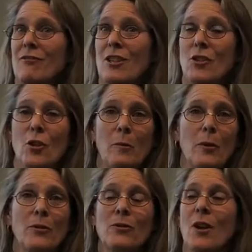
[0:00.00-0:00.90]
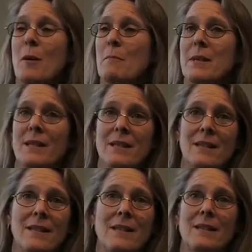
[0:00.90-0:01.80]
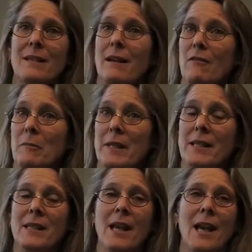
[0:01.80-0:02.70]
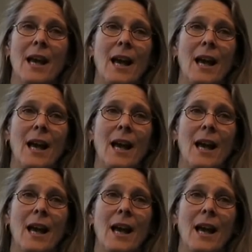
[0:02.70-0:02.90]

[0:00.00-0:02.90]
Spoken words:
consumers, businesses, governments.